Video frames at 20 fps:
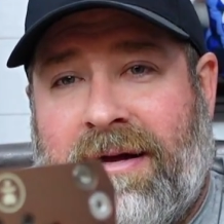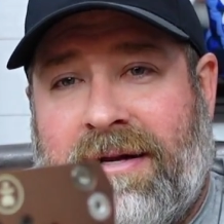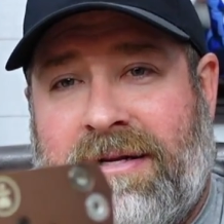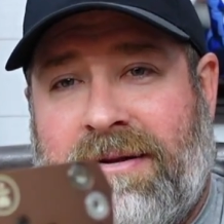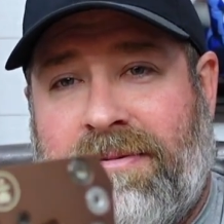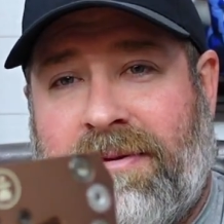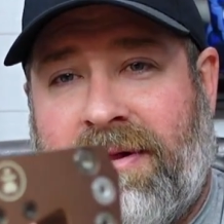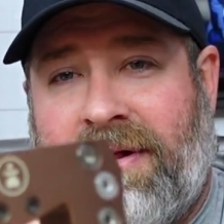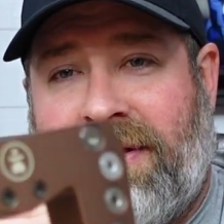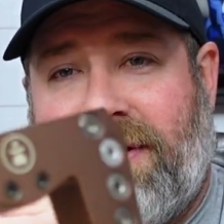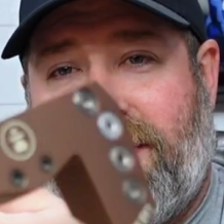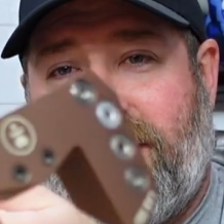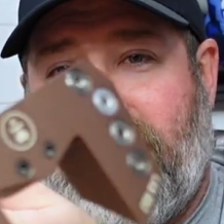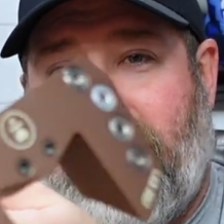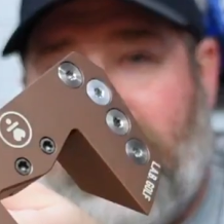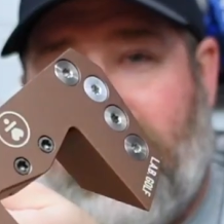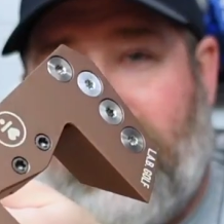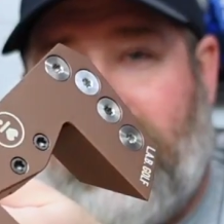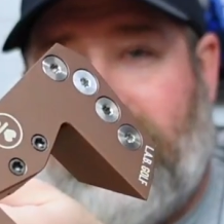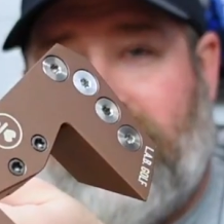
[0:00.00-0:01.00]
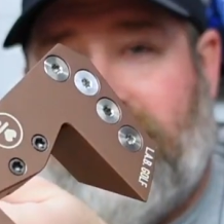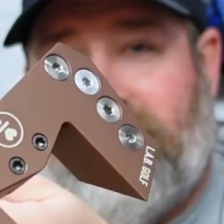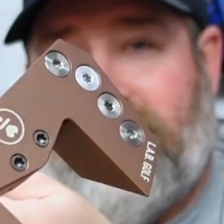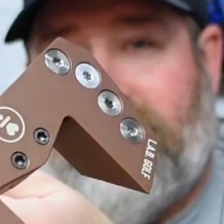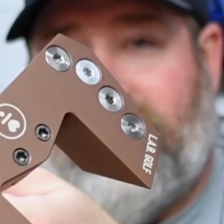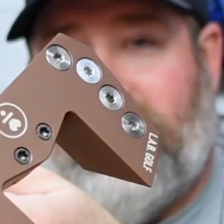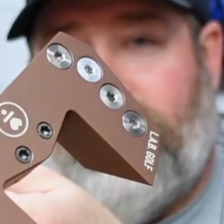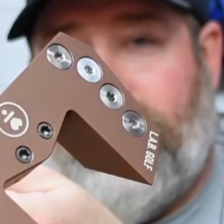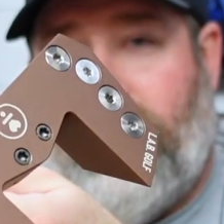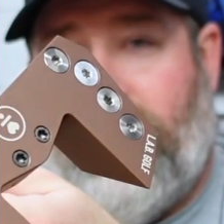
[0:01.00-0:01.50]
typically the toe
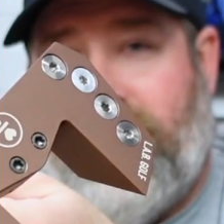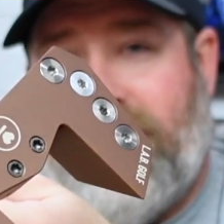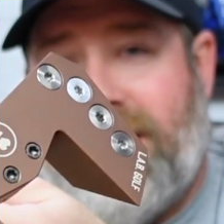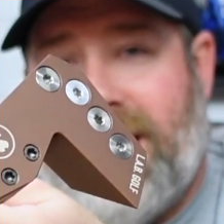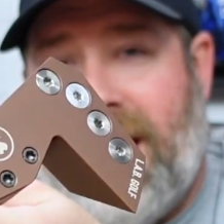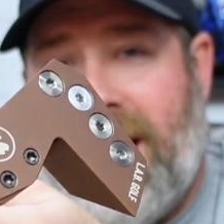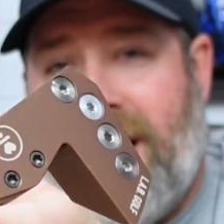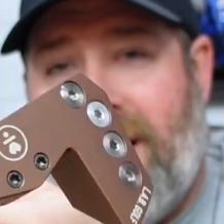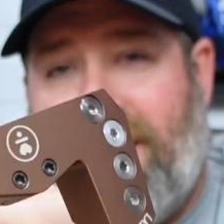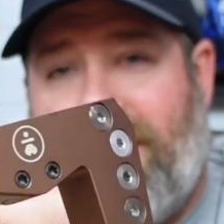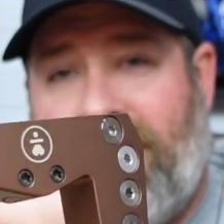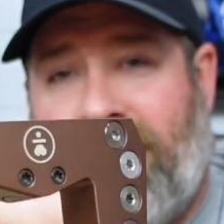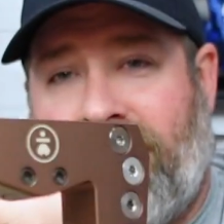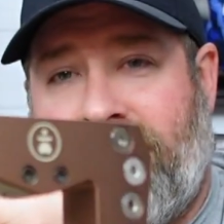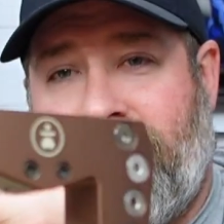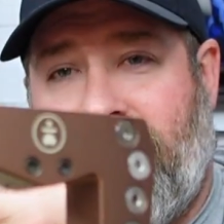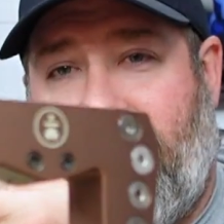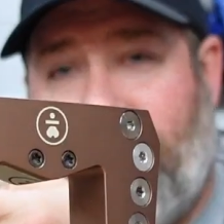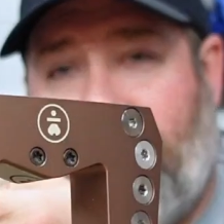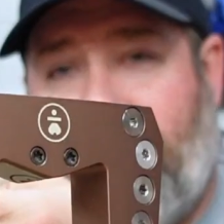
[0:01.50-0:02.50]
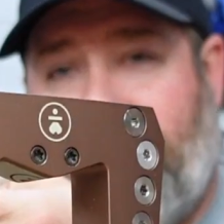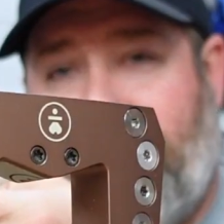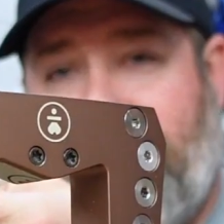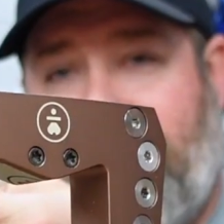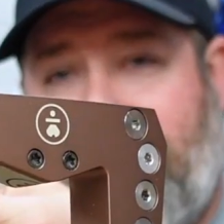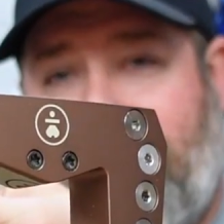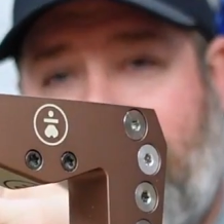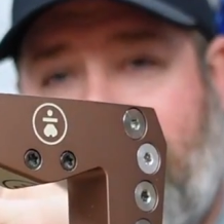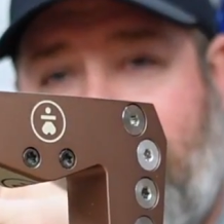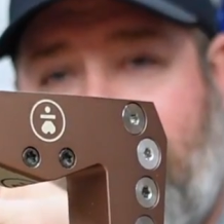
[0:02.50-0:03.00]
will point down or the toe will
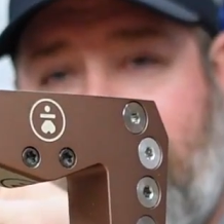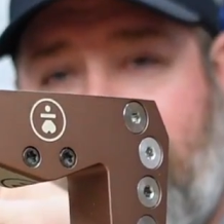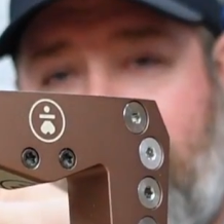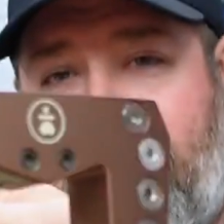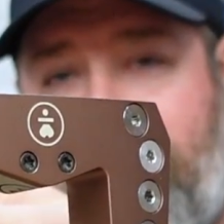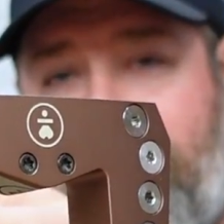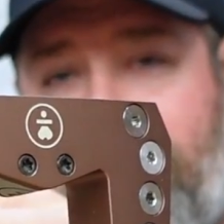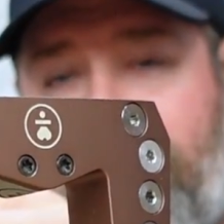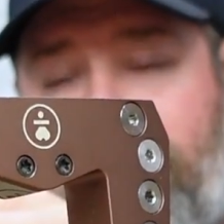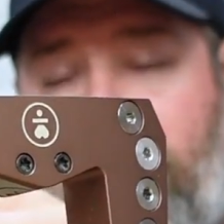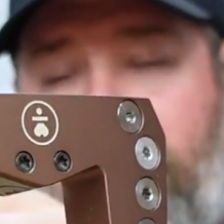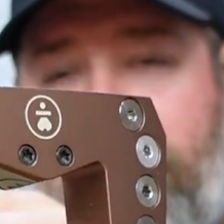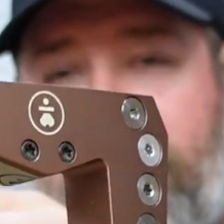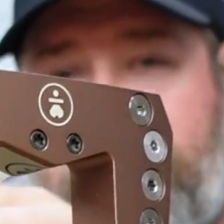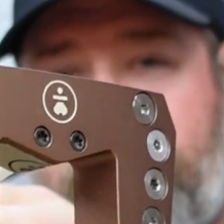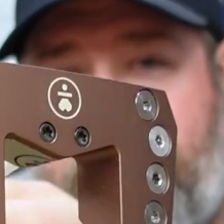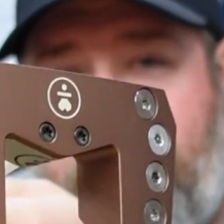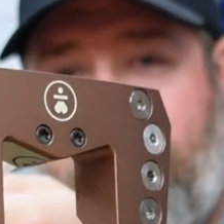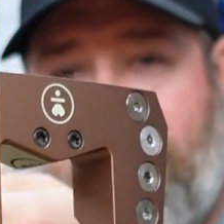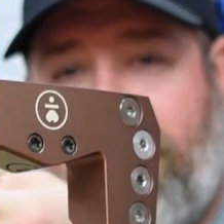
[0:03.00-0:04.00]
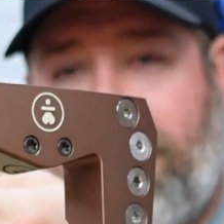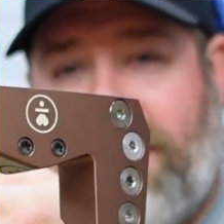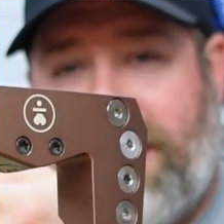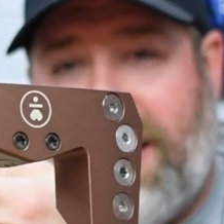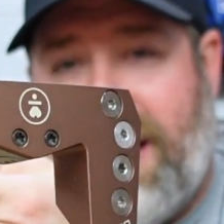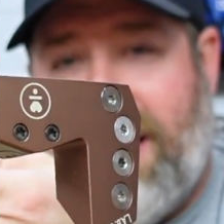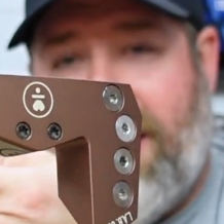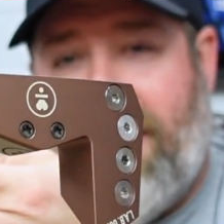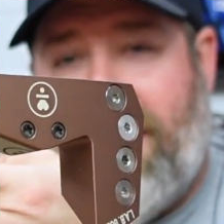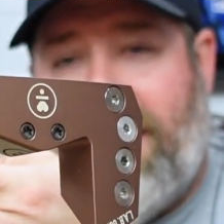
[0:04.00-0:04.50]
be, pointing straight up in
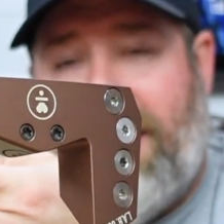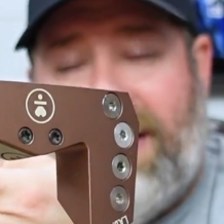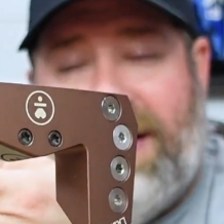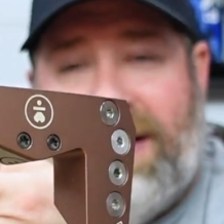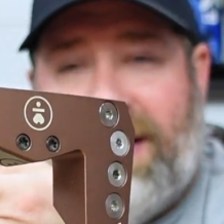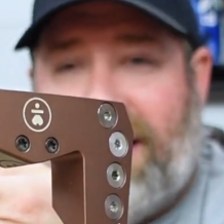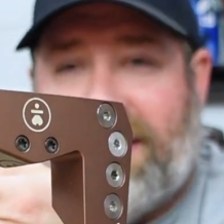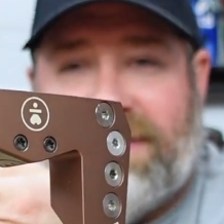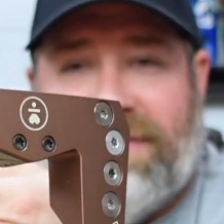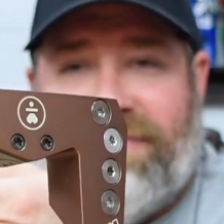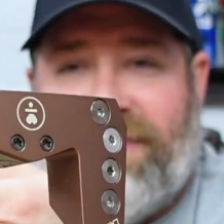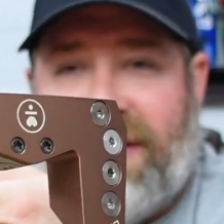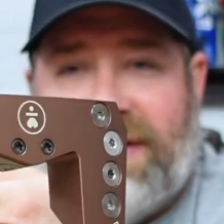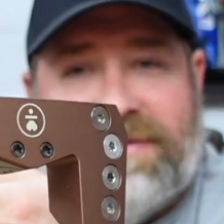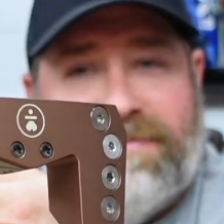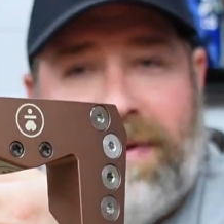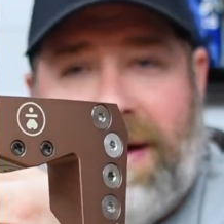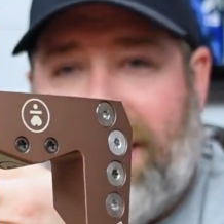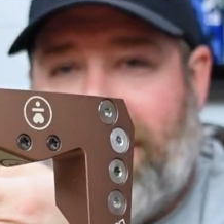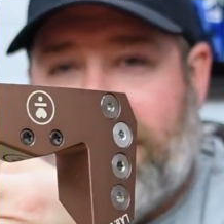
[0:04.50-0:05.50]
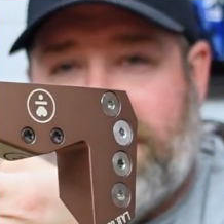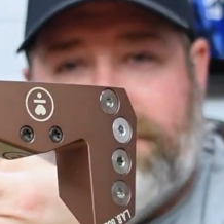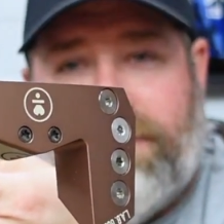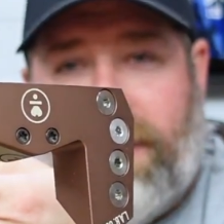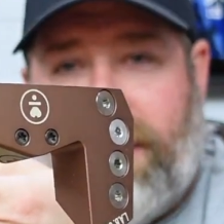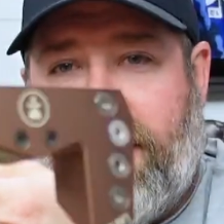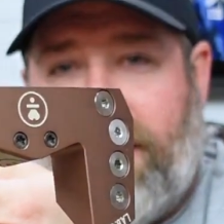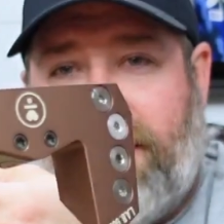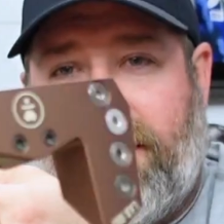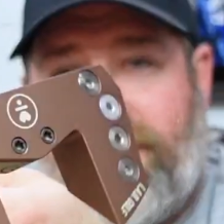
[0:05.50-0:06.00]
the air as a face balance
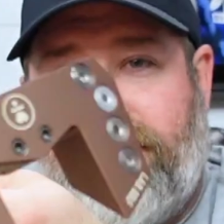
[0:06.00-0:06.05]
putter, a